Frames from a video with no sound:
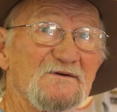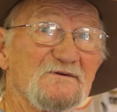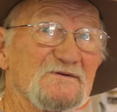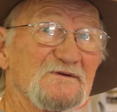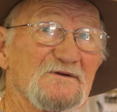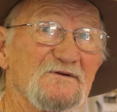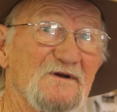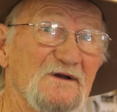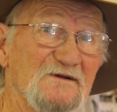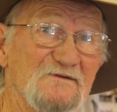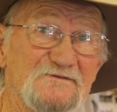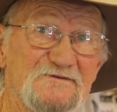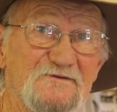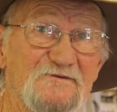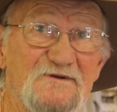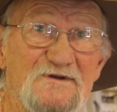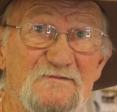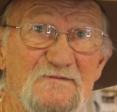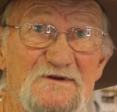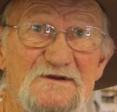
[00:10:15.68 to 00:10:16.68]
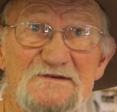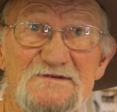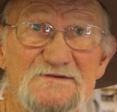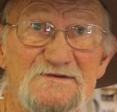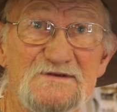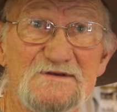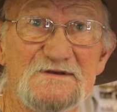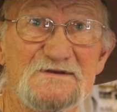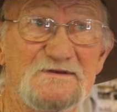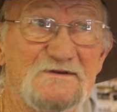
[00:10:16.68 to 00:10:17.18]
on the ground screaming and
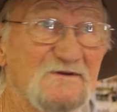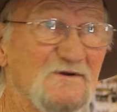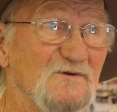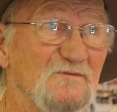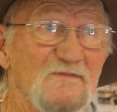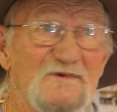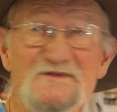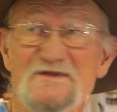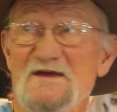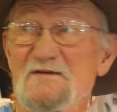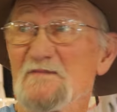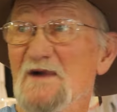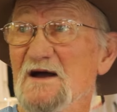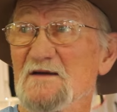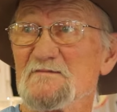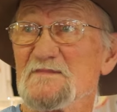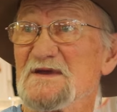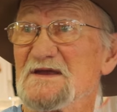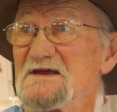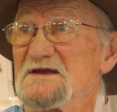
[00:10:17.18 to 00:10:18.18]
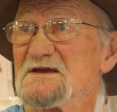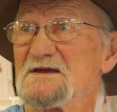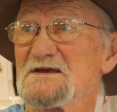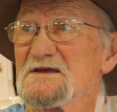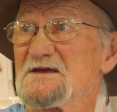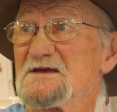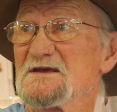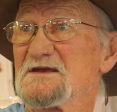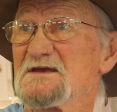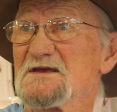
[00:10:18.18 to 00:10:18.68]
shit, you know. But they might be,
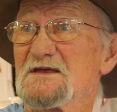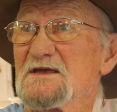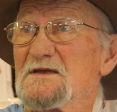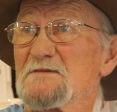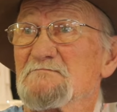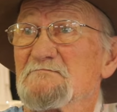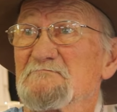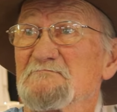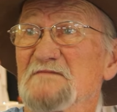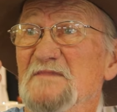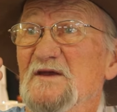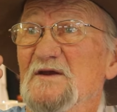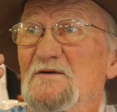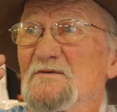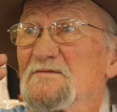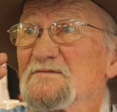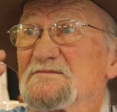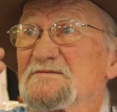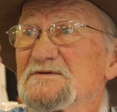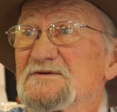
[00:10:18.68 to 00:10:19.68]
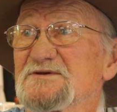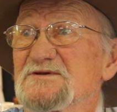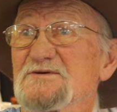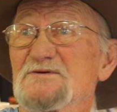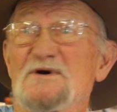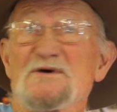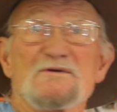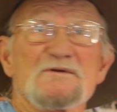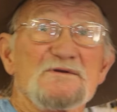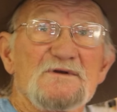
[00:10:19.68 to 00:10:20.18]
you know,
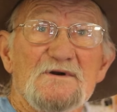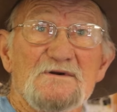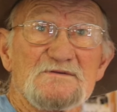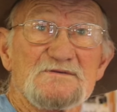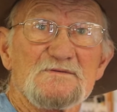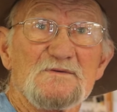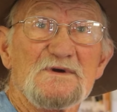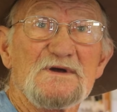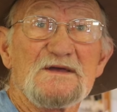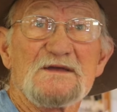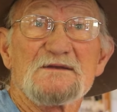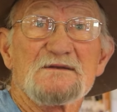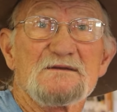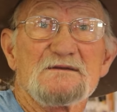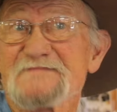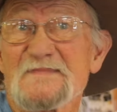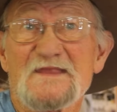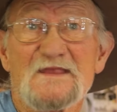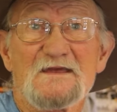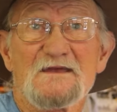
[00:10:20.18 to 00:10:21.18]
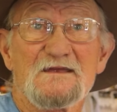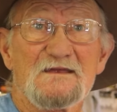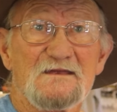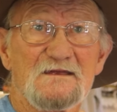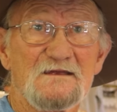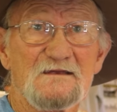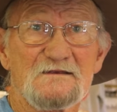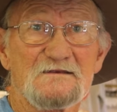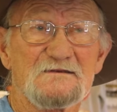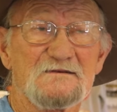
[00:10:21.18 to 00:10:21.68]
200 yards away,
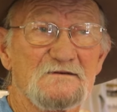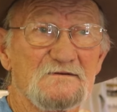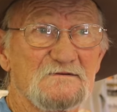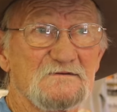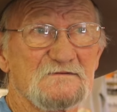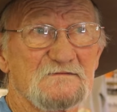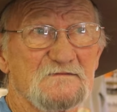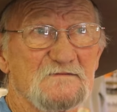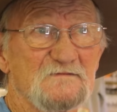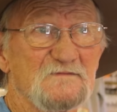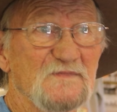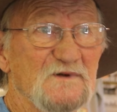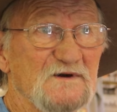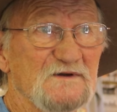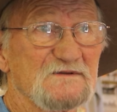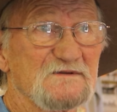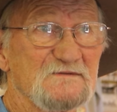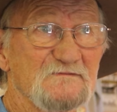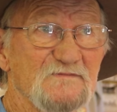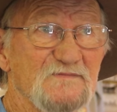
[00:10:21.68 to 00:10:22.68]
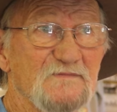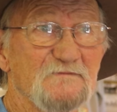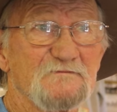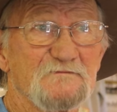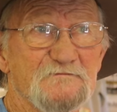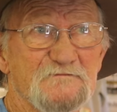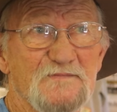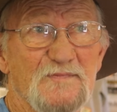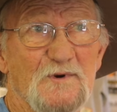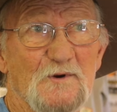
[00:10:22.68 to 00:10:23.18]
you know. But
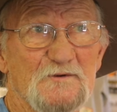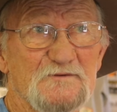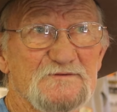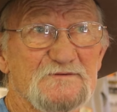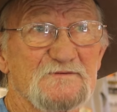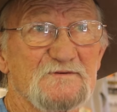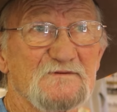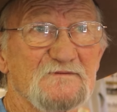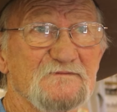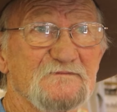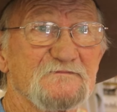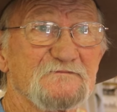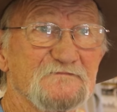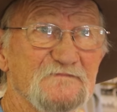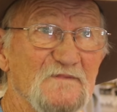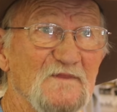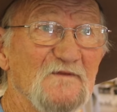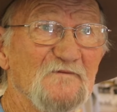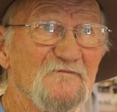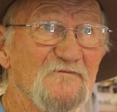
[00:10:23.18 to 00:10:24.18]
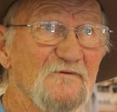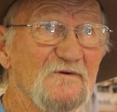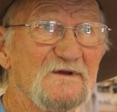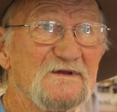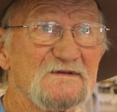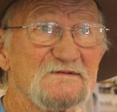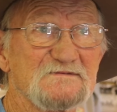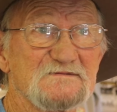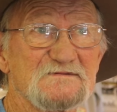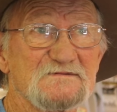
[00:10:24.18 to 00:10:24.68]
personal
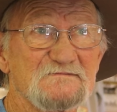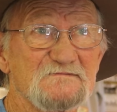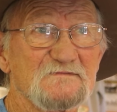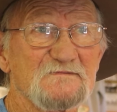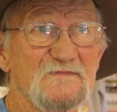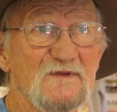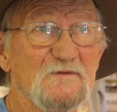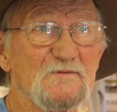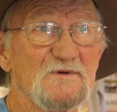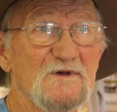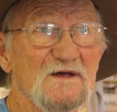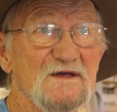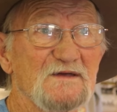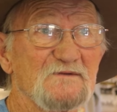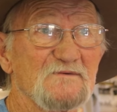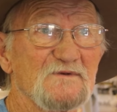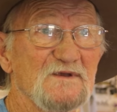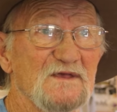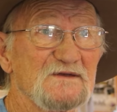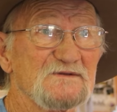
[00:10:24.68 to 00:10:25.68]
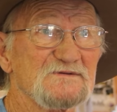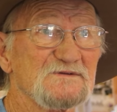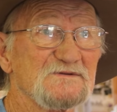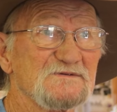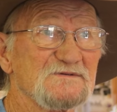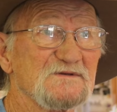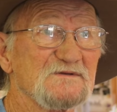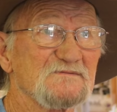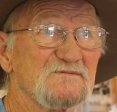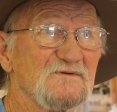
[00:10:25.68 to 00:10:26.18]
friends, people I had
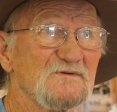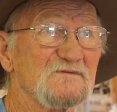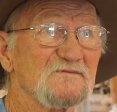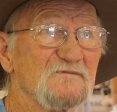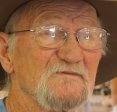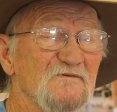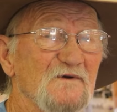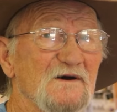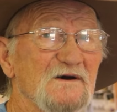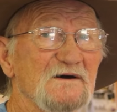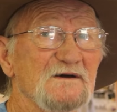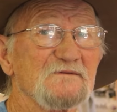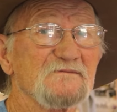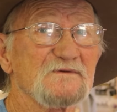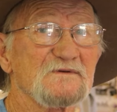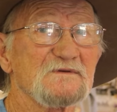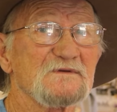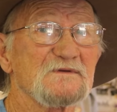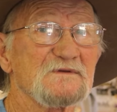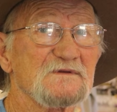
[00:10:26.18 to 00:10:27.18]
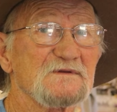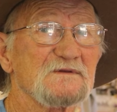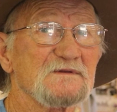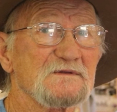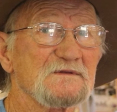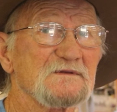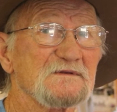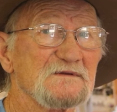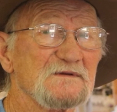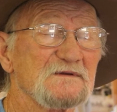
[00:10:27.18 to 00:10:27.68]
relationships with, five. Five.
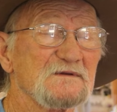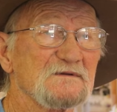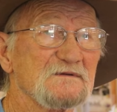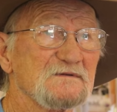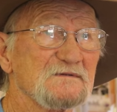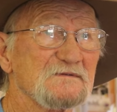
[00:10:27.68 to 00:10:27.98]
Yeah.